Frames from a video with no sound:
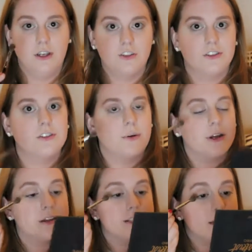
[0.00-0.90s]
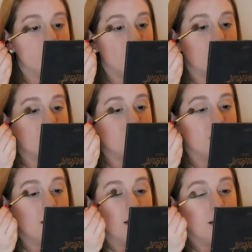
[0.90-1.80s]
Just going on the same brush,
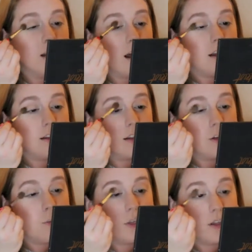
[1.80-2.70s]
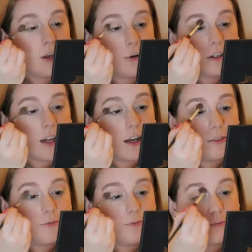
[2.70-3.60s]
a little bit lower down.